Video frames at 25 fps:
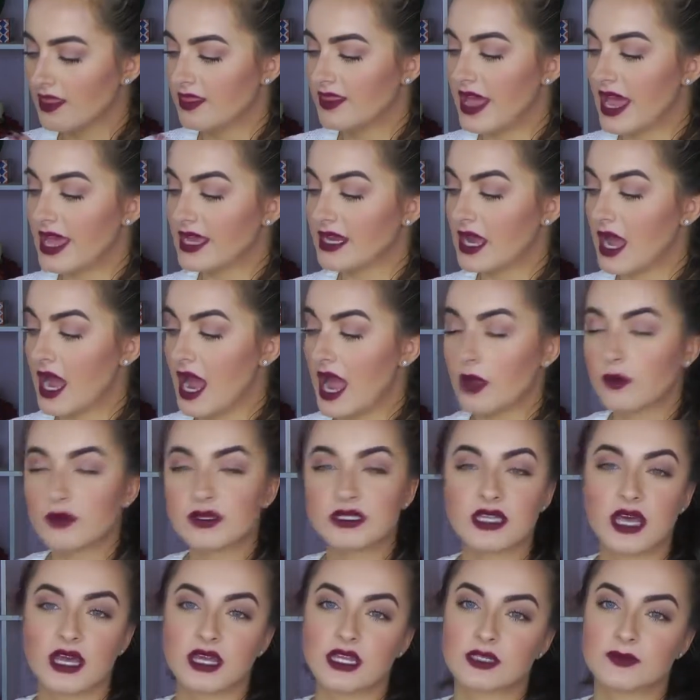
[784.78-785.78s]
that I
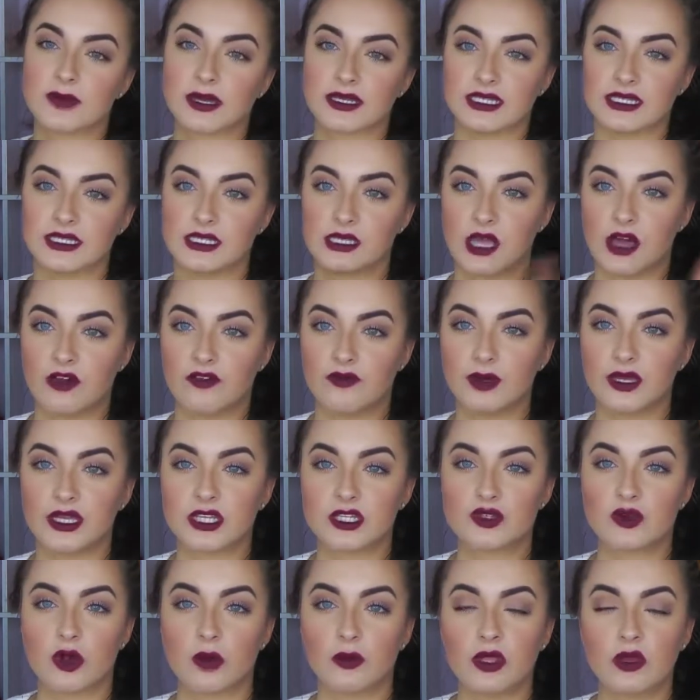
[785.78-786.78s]
was not expecting to love,
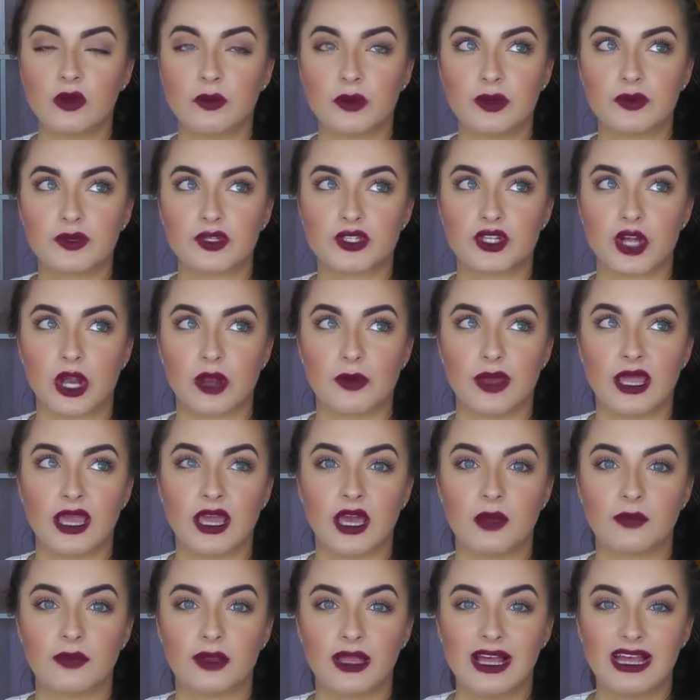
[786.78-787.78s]
because normally when people start
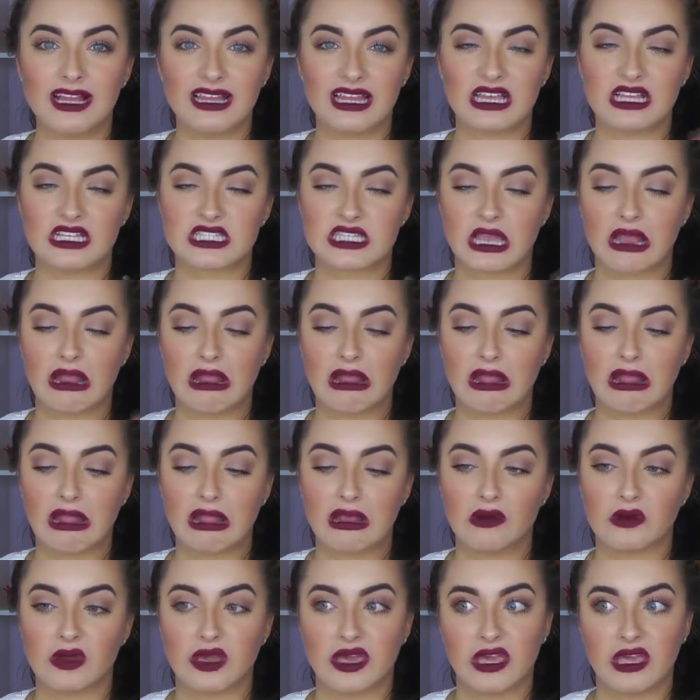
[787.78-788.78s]
makeup, like, it's like,
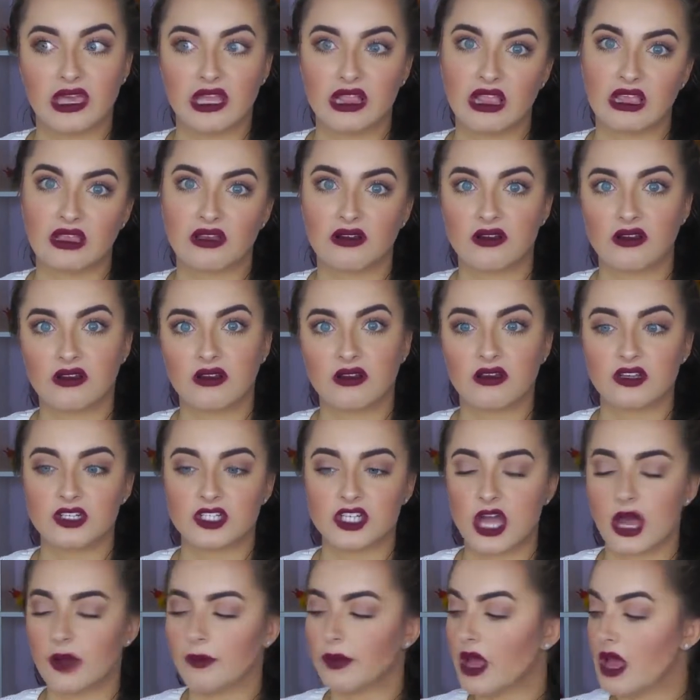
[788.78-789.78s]
okay, like, good
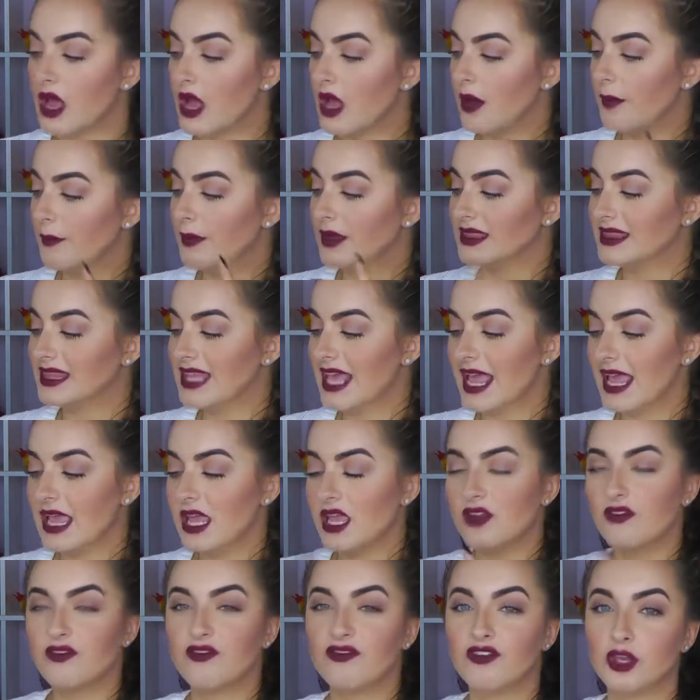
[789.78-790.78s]
job. But
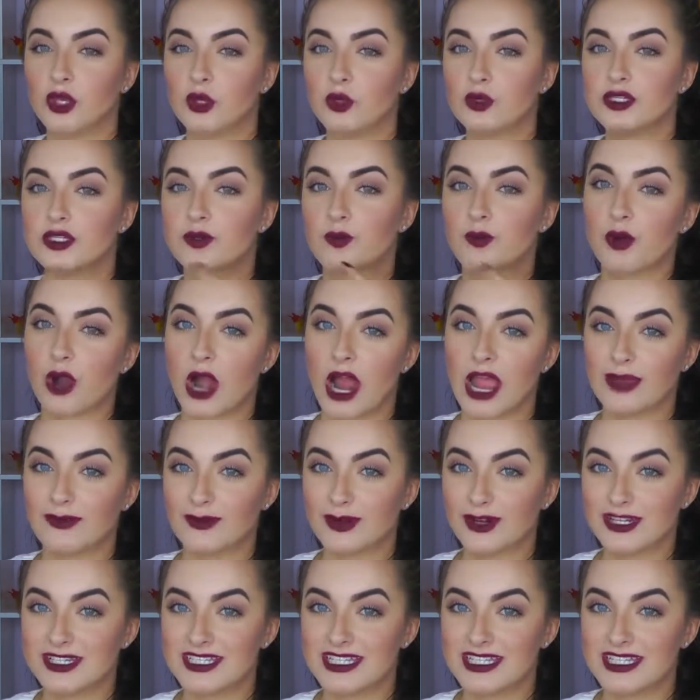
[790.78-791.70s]
they infused primer